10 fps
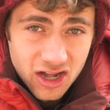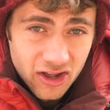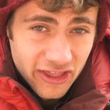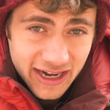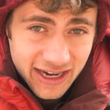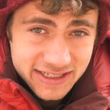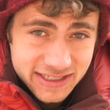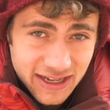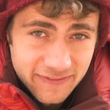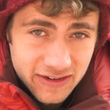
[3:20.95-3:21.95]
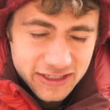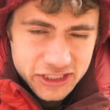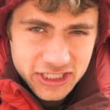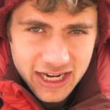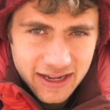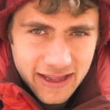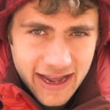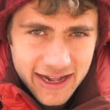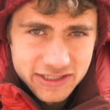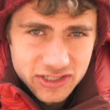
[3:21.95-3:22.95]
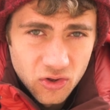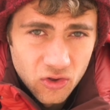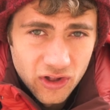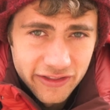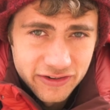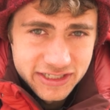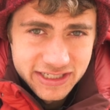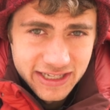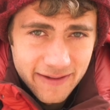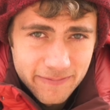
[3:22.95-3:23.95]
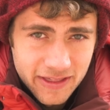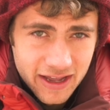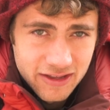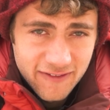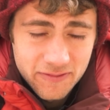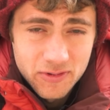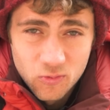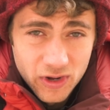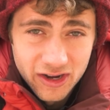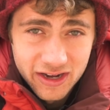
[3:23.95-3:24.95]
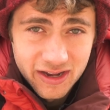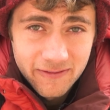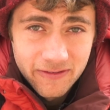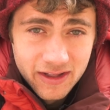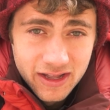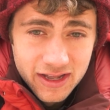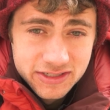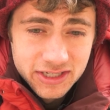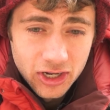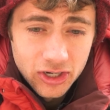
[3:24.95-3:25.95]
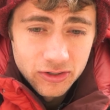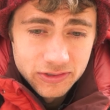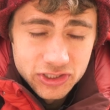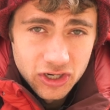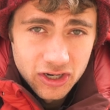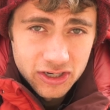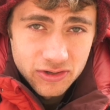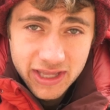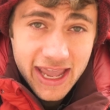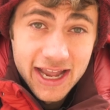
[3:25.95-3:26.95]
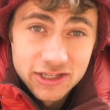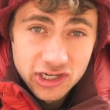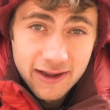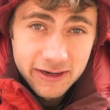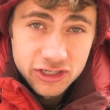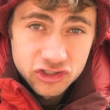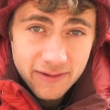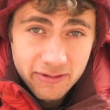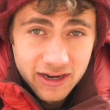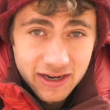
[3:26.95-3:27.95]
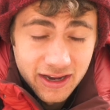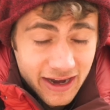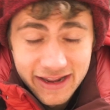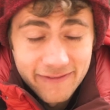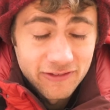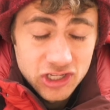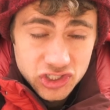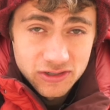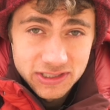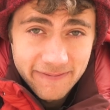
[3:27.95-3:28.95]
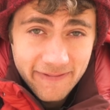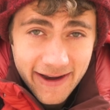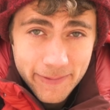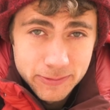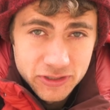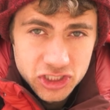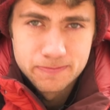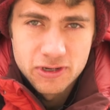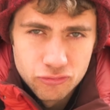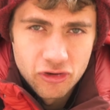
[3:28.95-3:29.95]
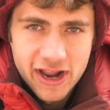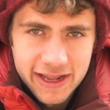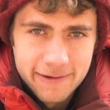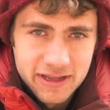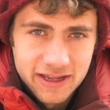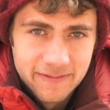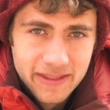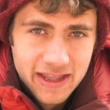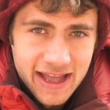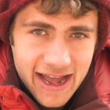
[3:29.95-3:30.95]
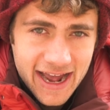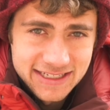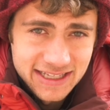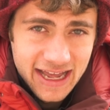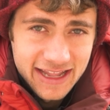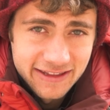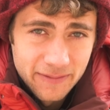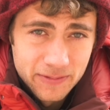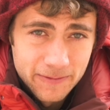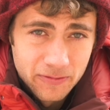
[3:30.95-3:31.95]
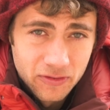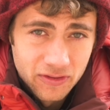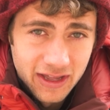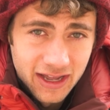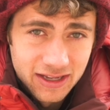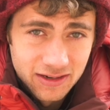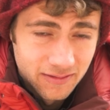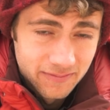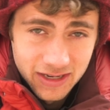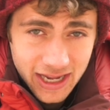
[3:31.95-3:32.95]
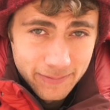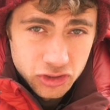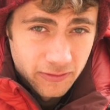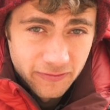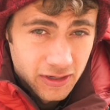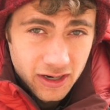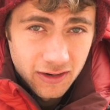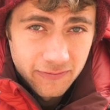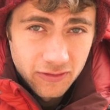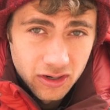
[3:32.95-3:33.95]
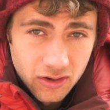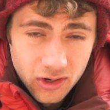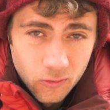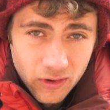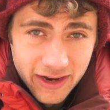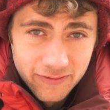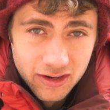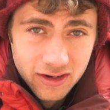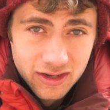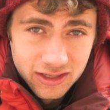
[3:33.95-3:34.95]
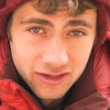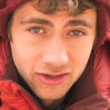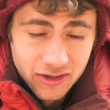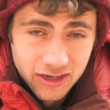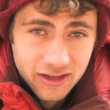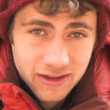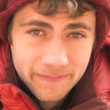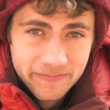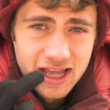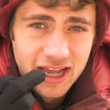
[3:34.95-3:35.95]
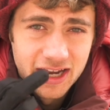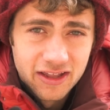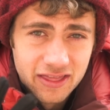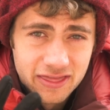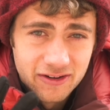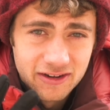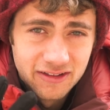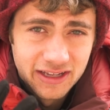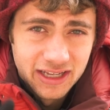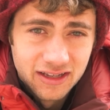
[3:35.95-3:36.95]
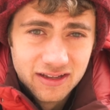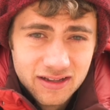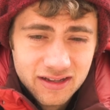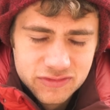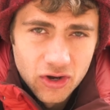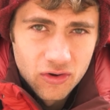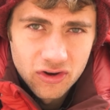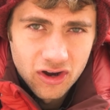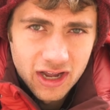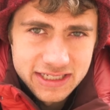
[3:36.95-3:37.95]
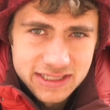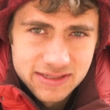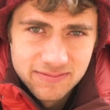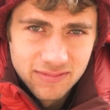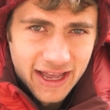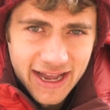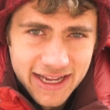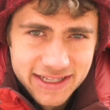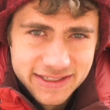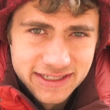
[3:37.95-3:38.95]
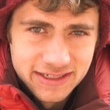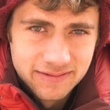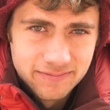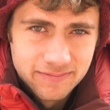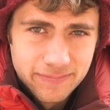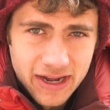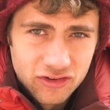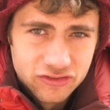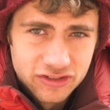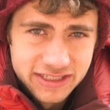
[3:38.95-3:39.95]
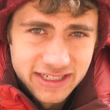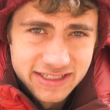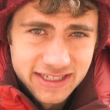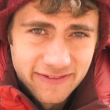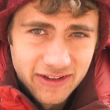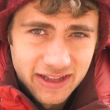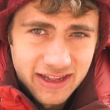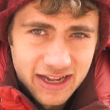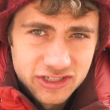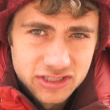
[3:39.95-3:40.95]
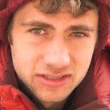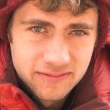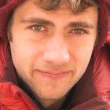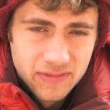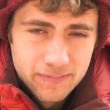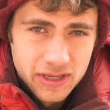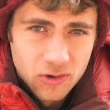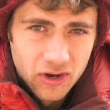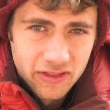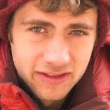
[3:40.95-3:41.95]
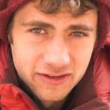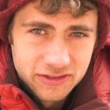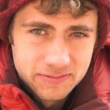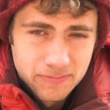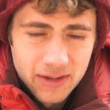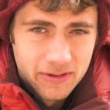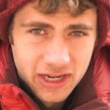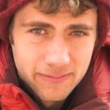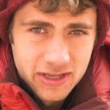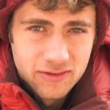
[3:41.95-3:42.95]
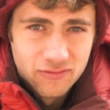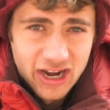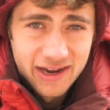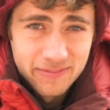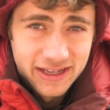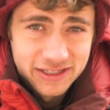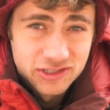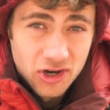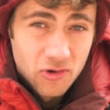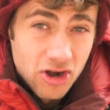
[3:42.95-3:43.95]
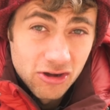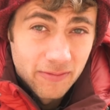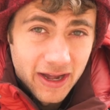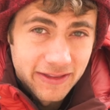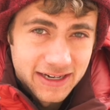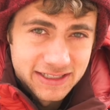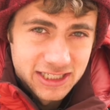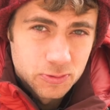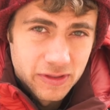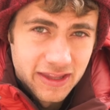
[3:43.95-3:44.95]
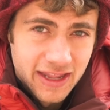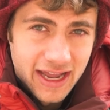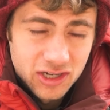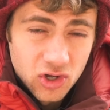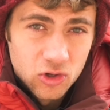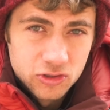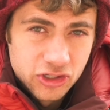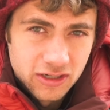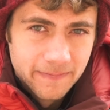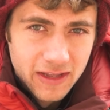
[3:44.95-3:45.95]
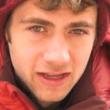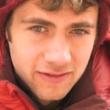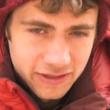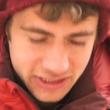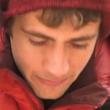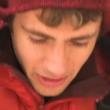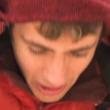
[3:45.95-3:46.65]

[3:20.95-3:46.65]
all that kind of stuff, and it just kind of adds this whole other step that you have to be weary of. So sure, you can try and bring your tripod in, and I definitely do sometimes, but just be ready to be asked that and tell people that you're an amateur photographer or whatever you're doing. And thirdly, don't cross lines and boundaries and stuff like that. Just be aware that there's probably going to be random things you don't know about that exist within that culture. For example,